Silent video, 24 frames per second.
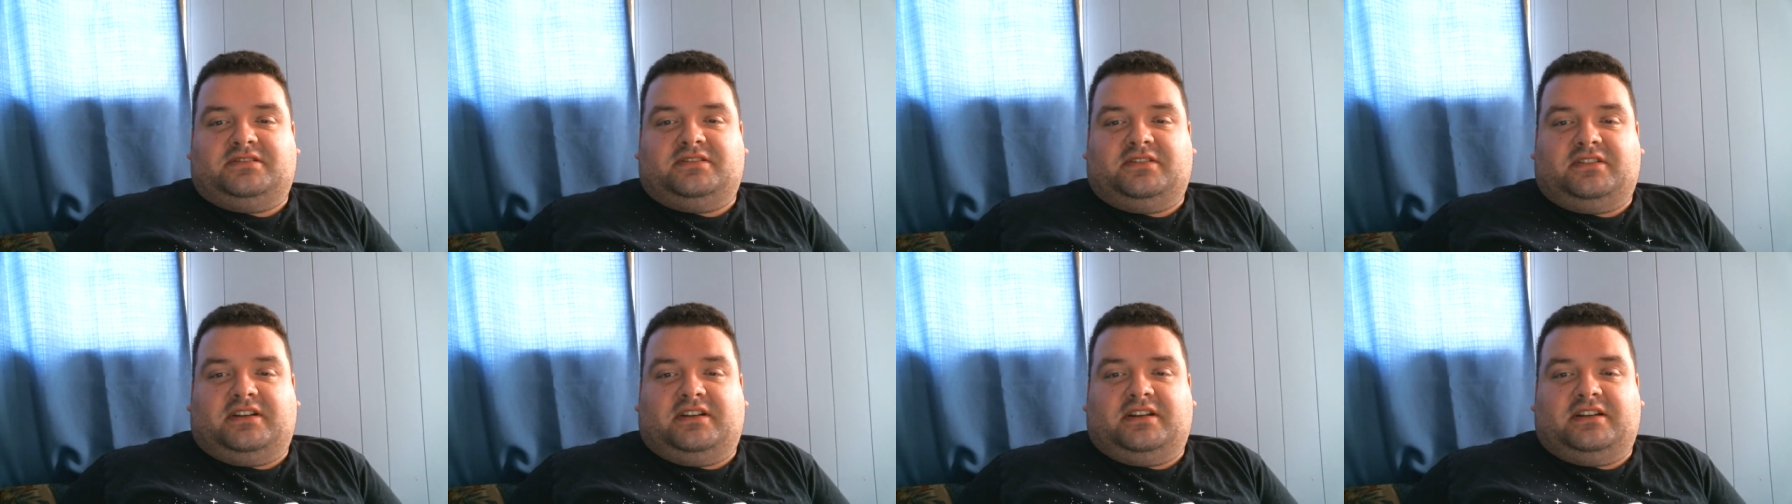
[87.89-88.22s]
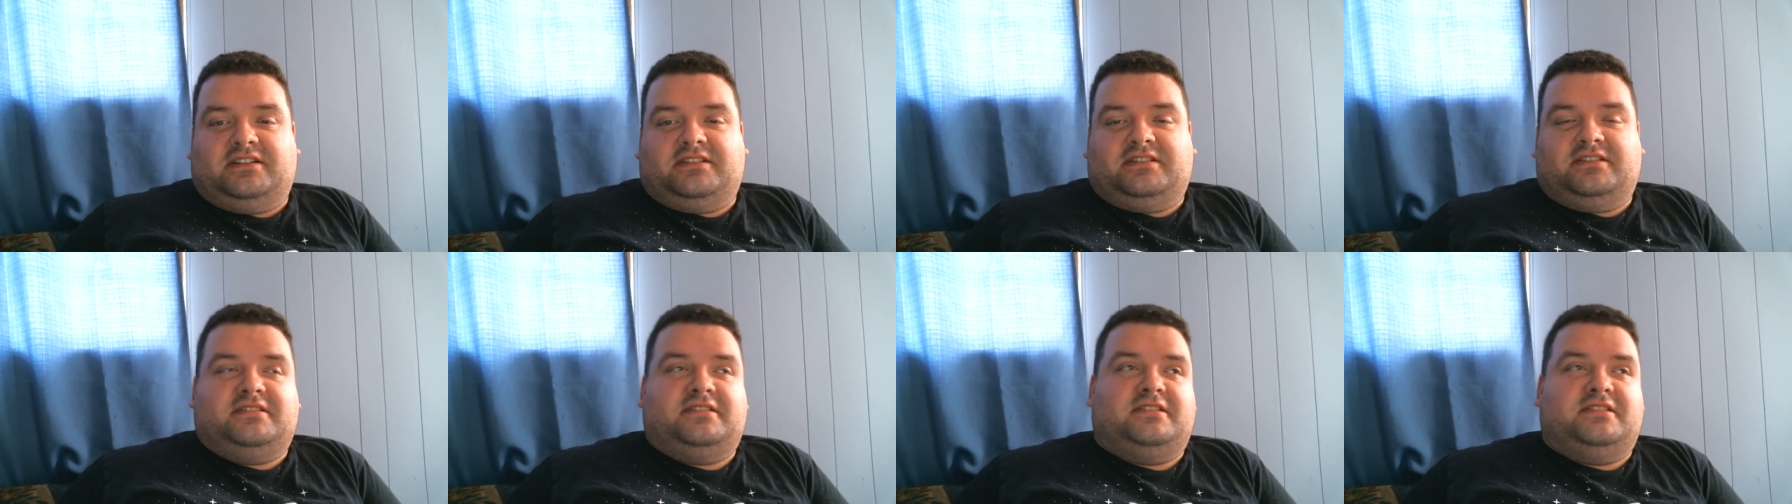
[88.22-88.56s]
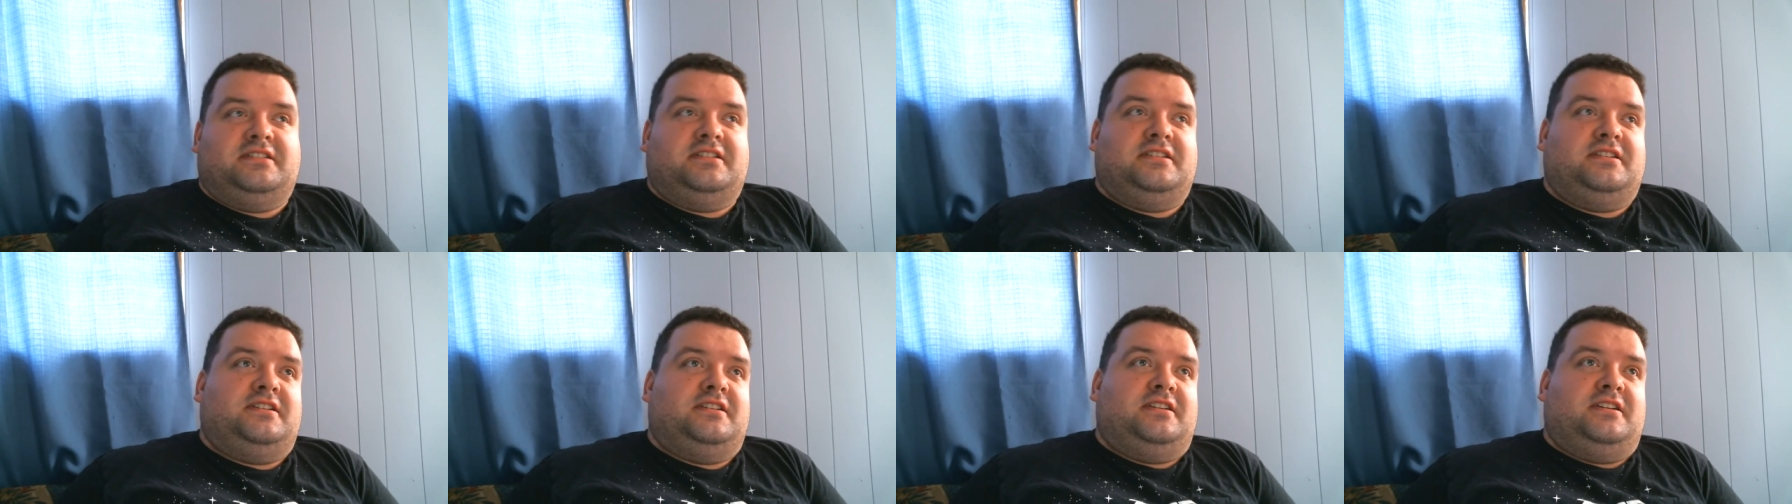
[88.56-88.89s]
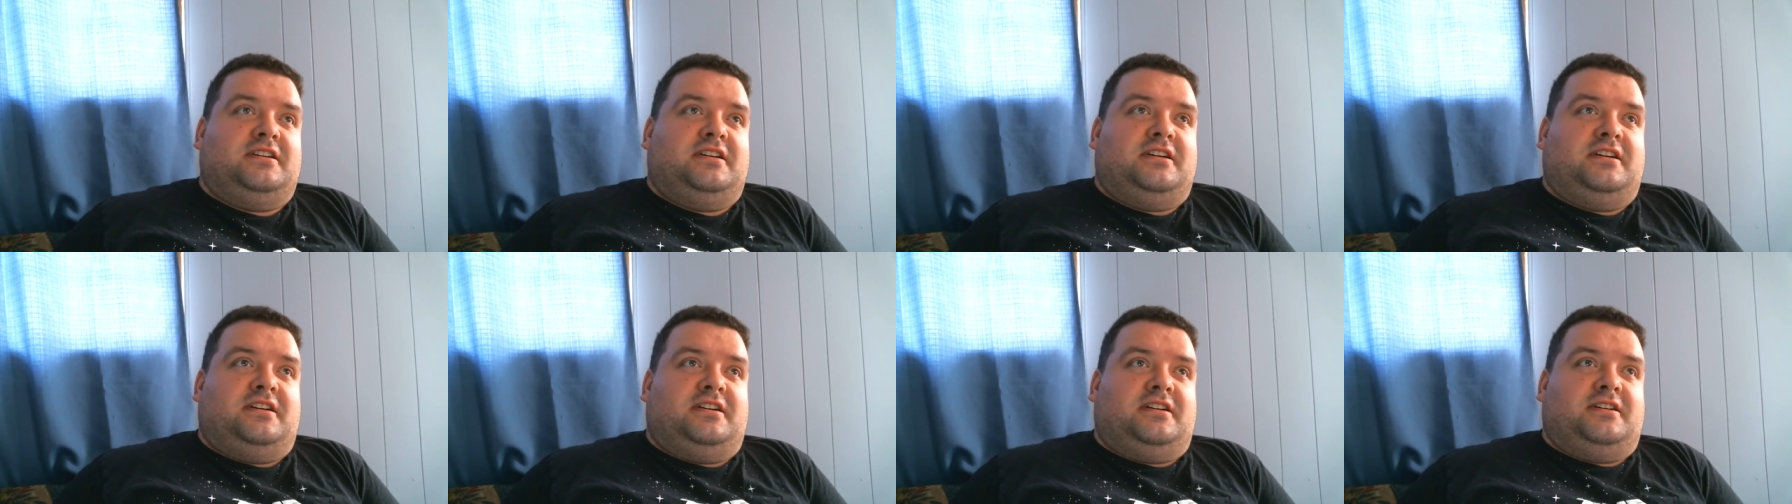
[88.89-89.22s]
Okay,
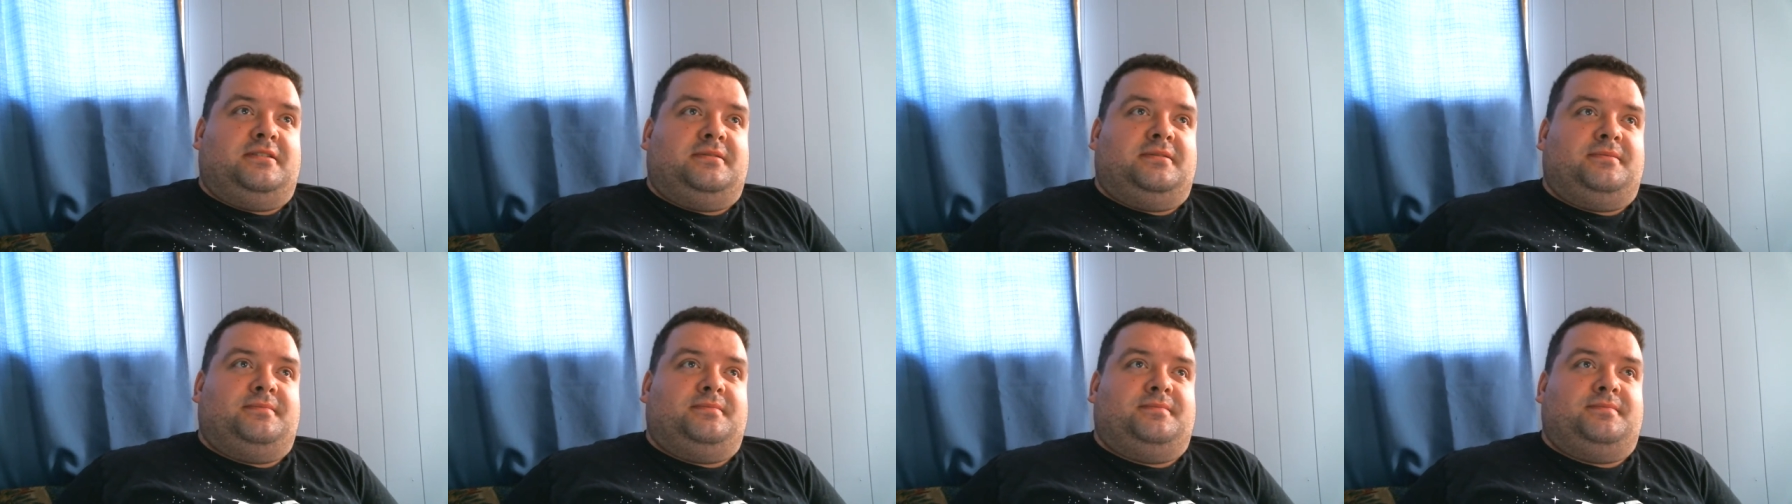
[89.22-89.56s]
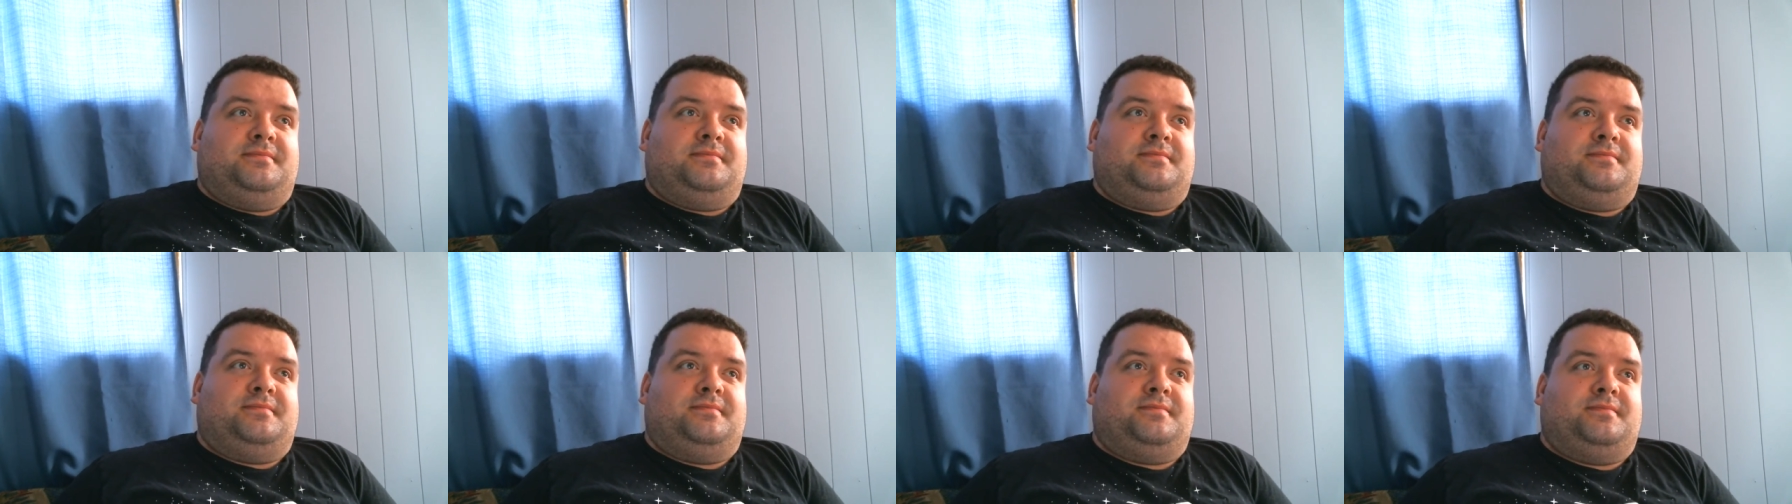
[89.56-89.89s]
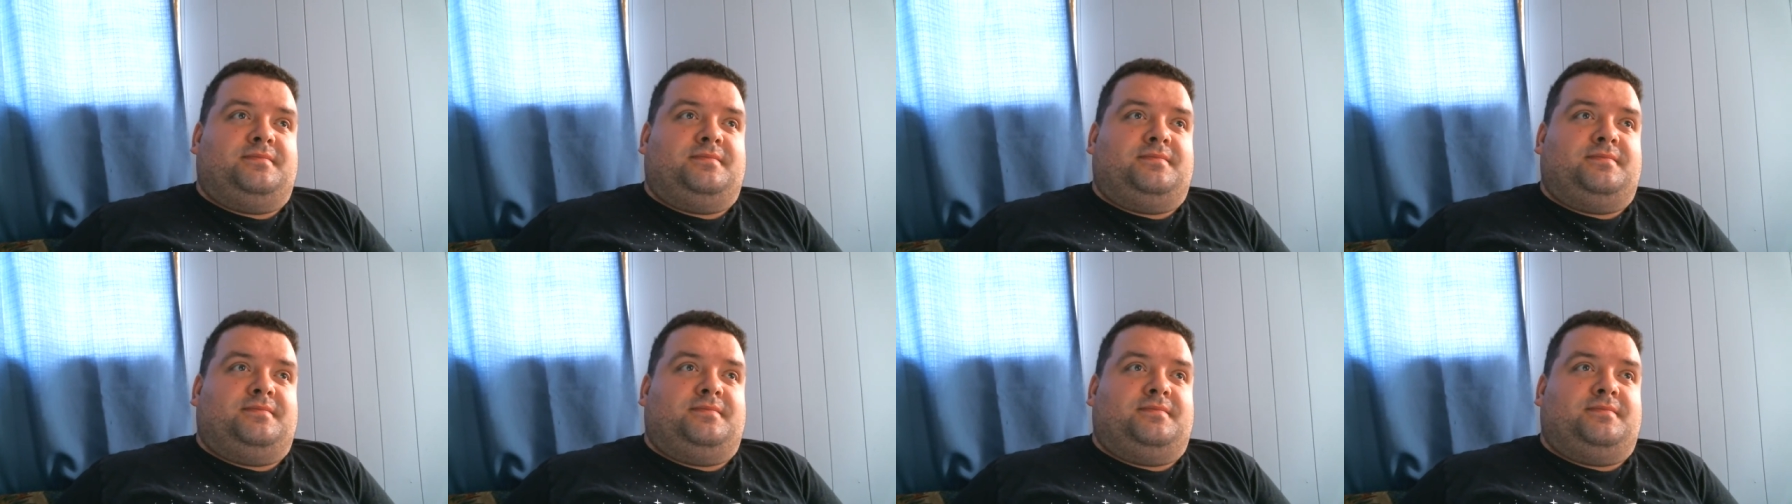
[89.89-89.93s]
um,